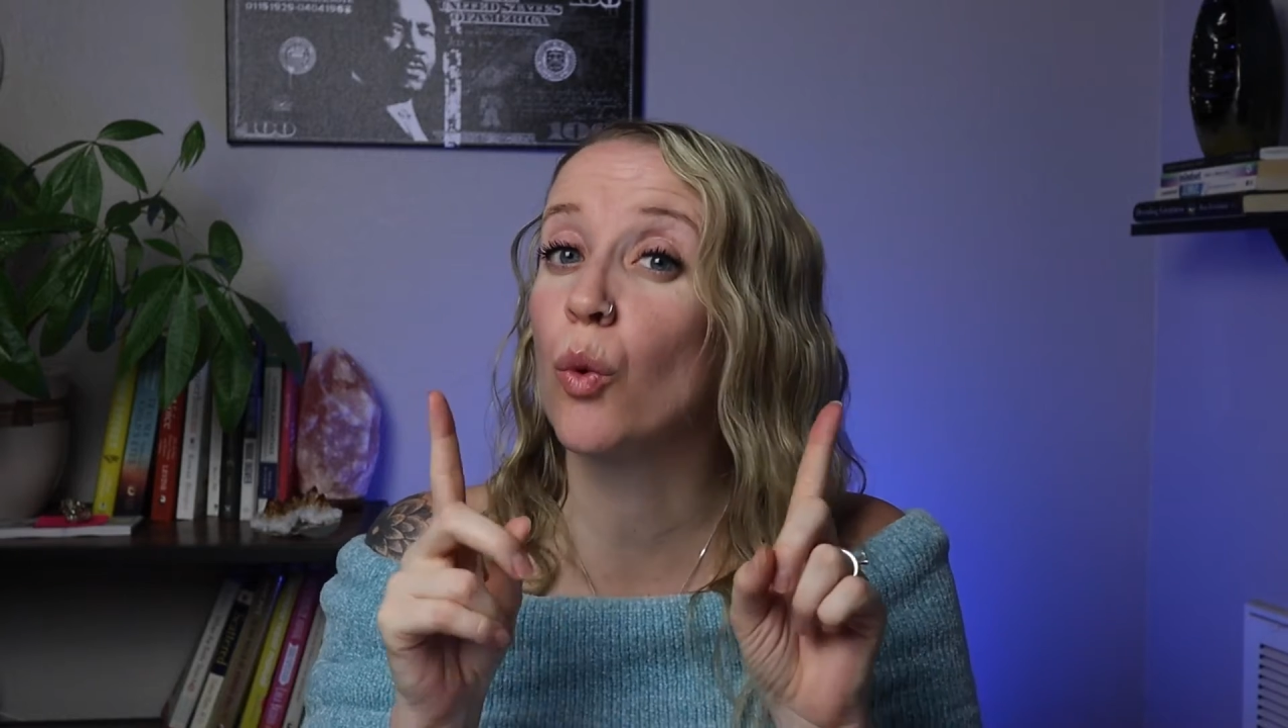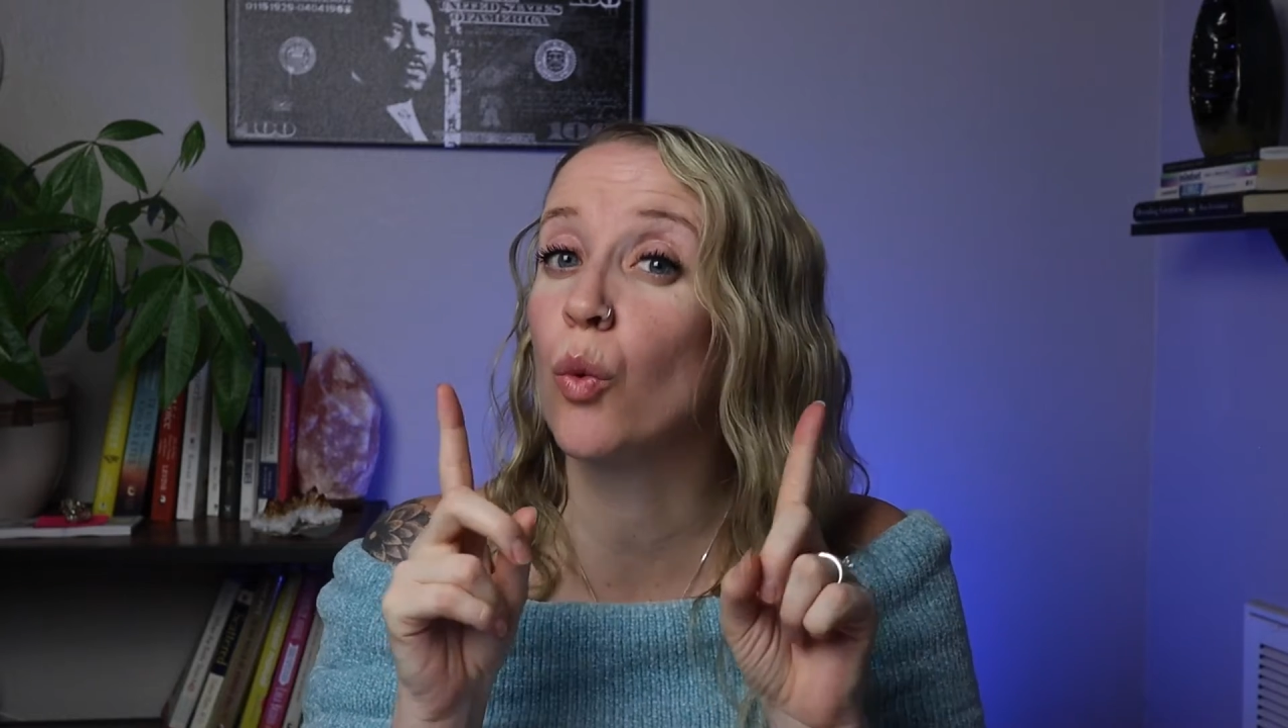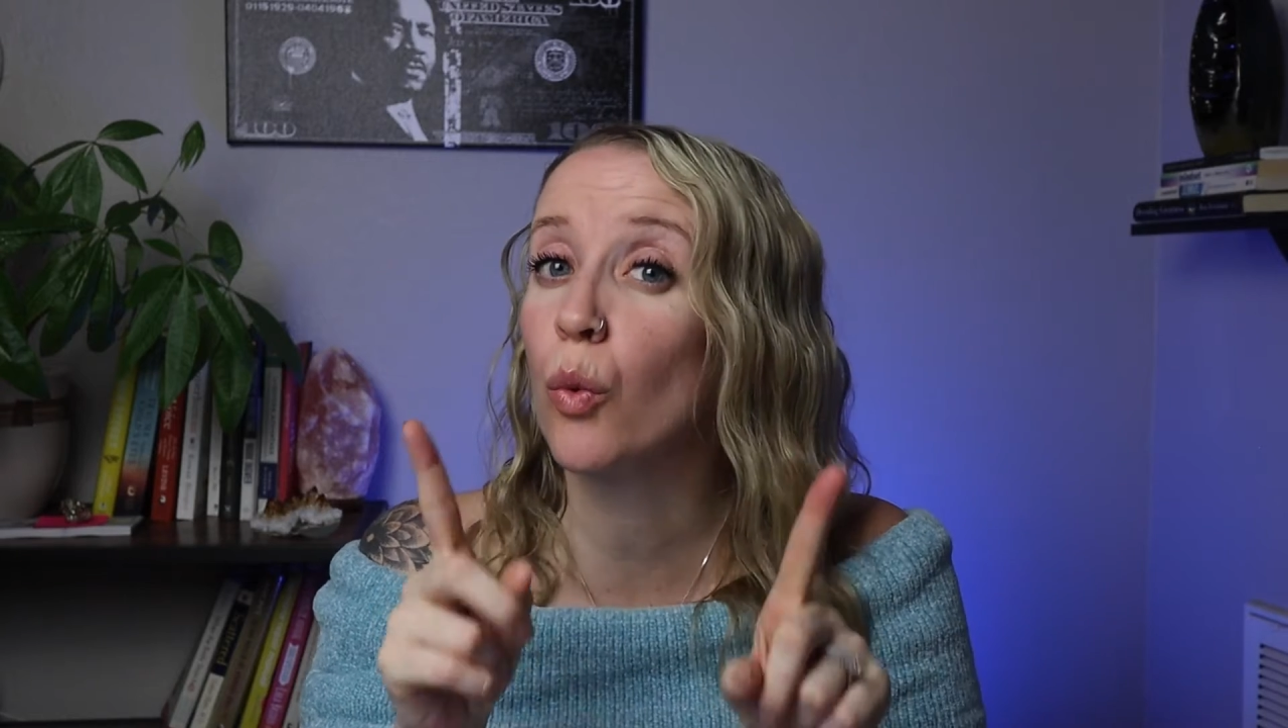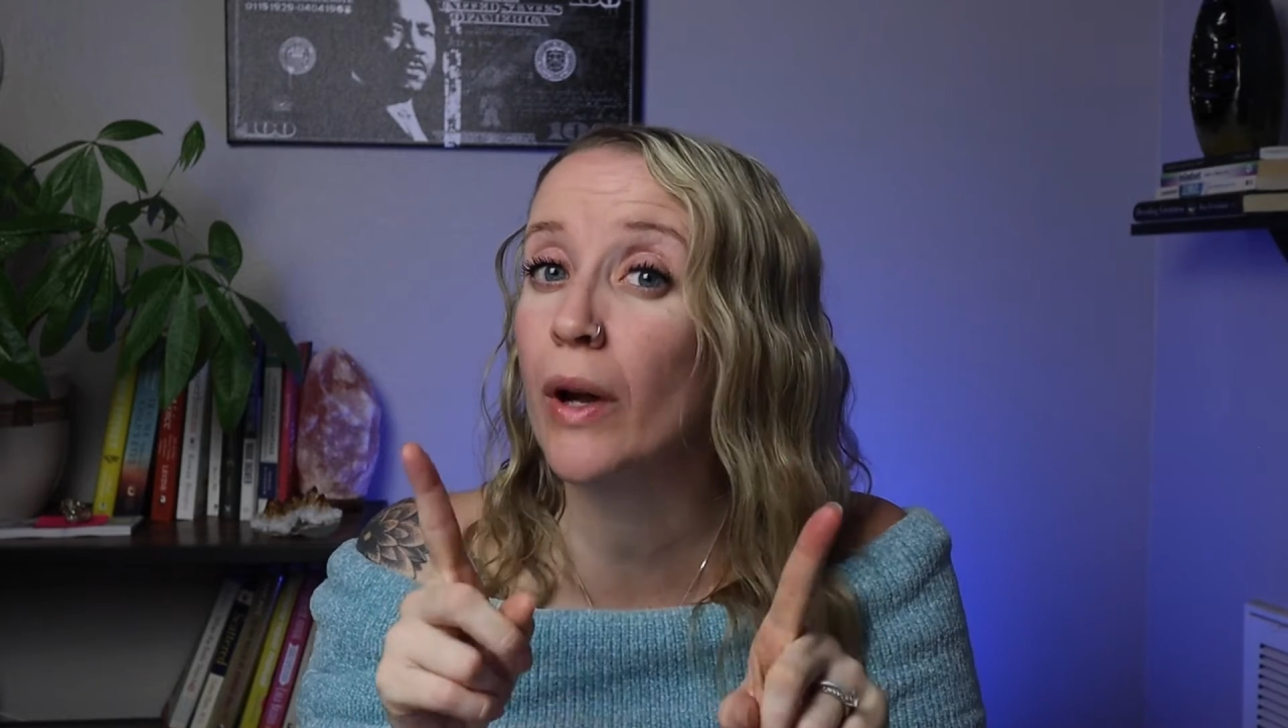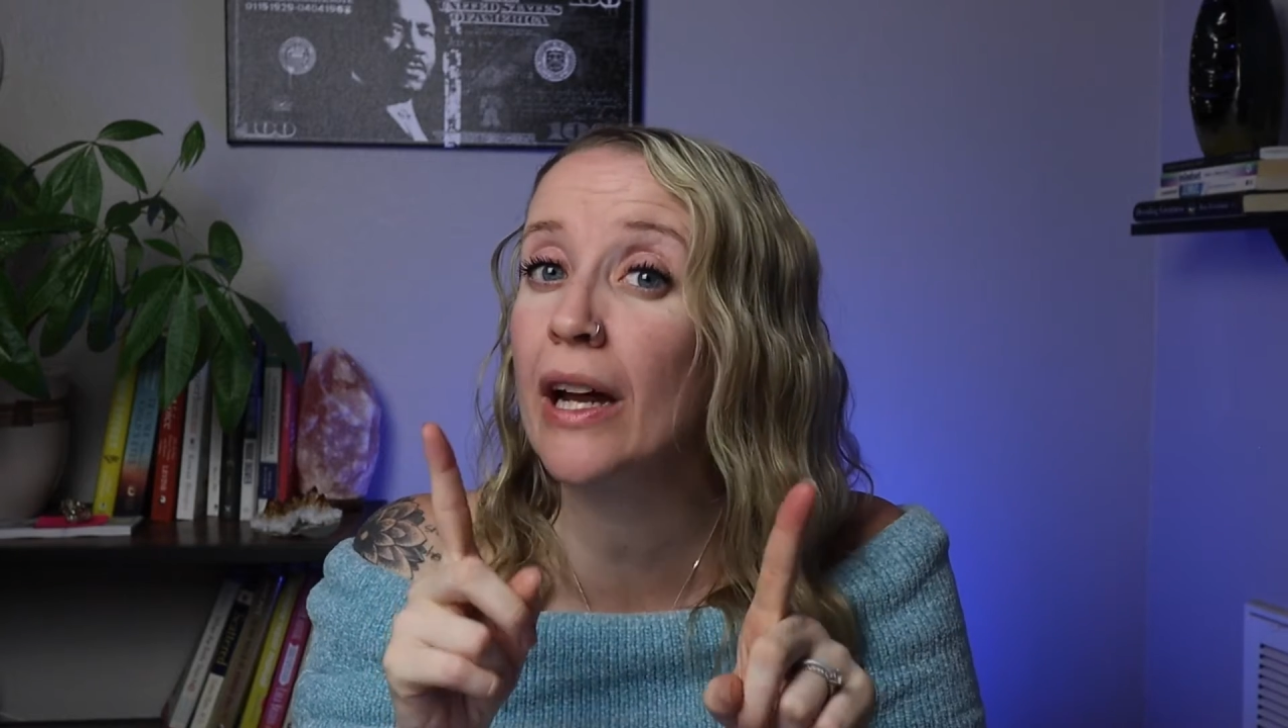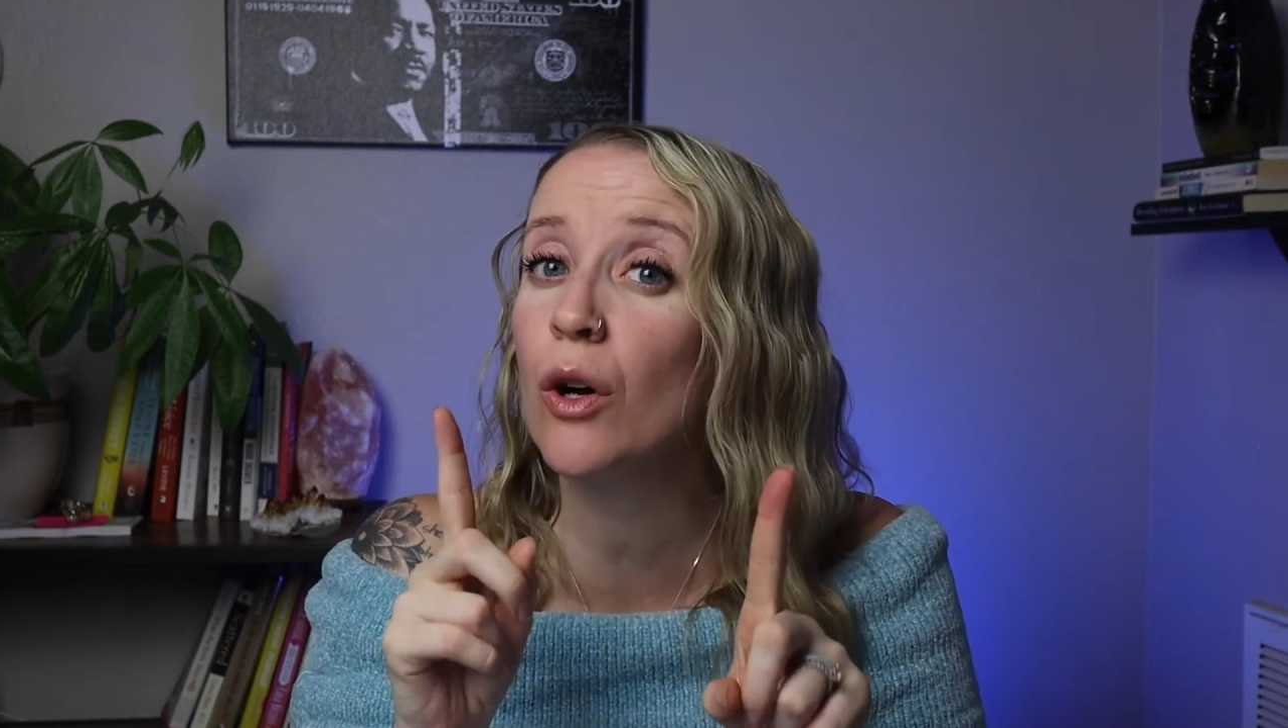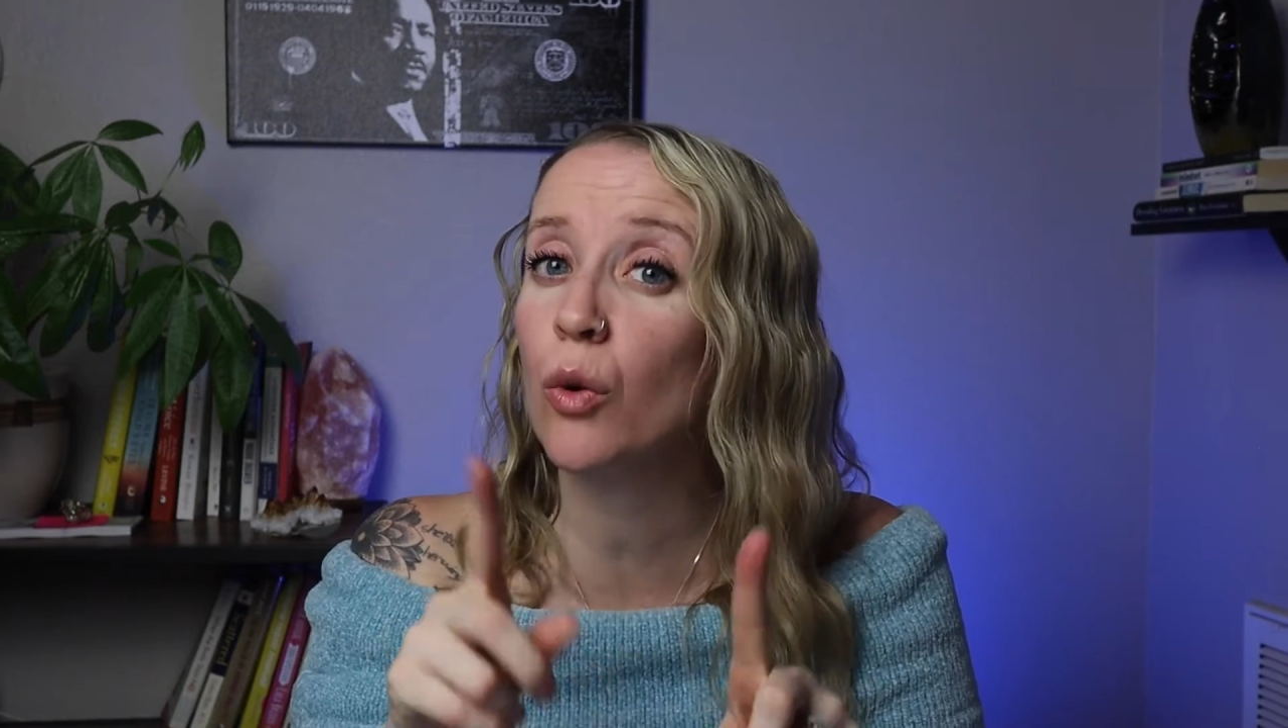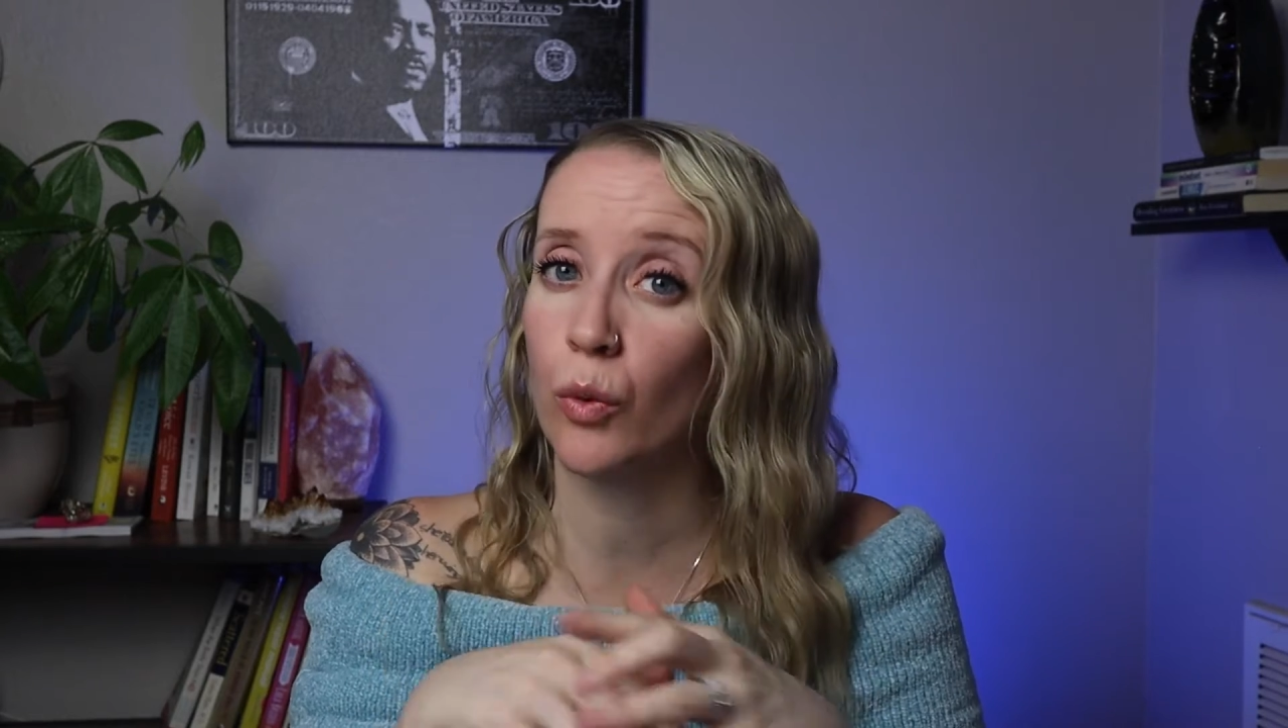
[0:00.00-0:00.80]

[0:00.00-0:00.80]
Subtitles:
real